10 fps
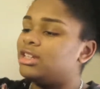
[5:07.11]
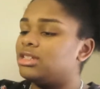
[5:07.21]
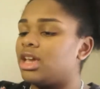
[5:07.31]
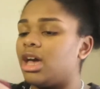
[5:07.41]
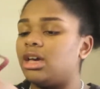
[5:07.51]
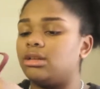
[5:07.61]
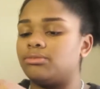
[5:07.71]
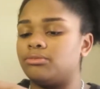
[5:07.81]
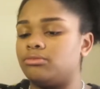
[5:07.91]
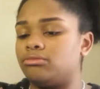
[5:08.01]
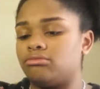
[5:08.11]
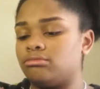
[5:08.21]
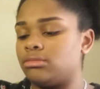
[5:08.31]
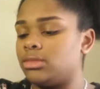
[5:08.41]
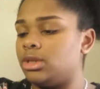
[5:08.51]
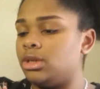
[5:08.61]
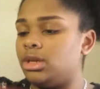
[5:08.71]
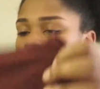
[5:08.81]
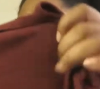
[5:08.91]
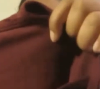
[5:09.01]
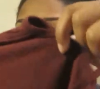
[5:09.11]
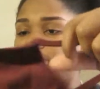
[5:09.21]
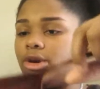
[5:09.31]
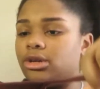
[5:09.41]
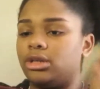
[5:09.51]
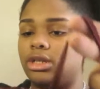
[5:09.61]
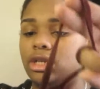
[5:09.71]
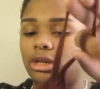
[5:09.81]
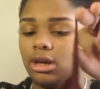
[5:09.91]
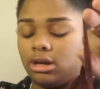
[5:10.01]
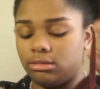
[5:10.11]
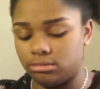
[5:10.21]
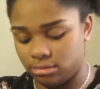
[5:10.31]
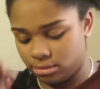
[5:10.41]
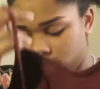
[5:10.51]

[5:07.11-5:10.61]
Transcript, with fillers: I just got, it's like a burgundy, um,